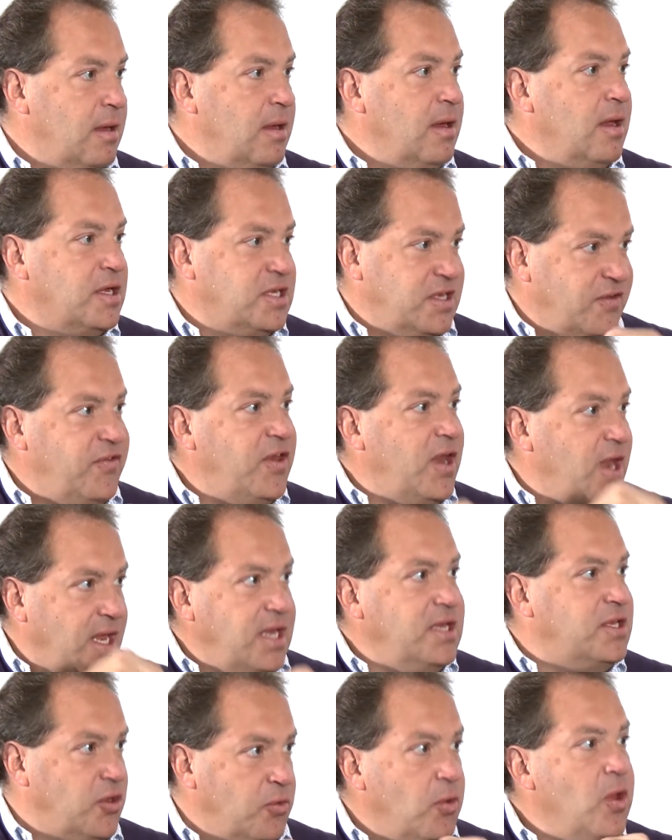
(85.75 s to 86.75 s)
Because if you
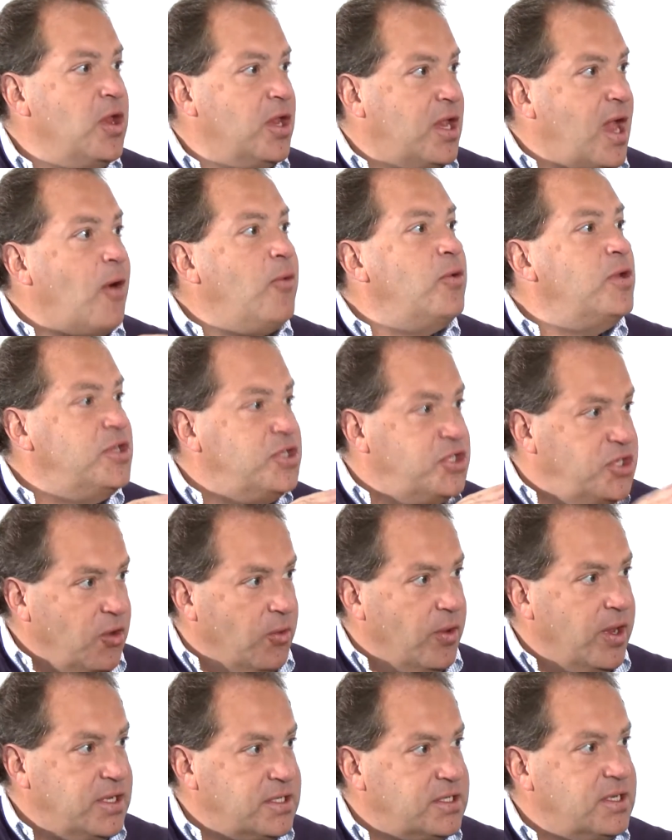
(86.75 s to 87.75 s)
need to, go and do
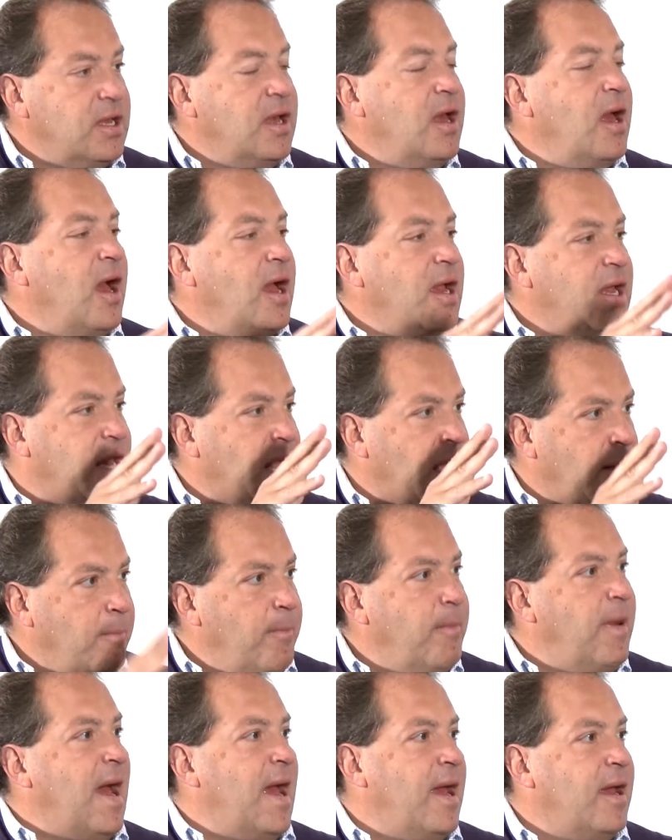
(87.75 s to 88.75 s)
it and come
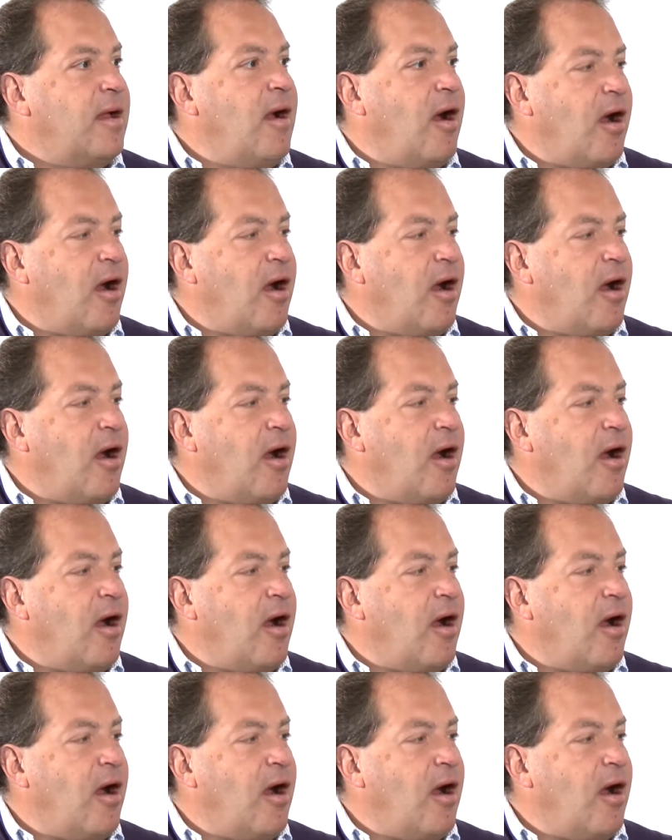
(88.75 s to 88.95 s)
back.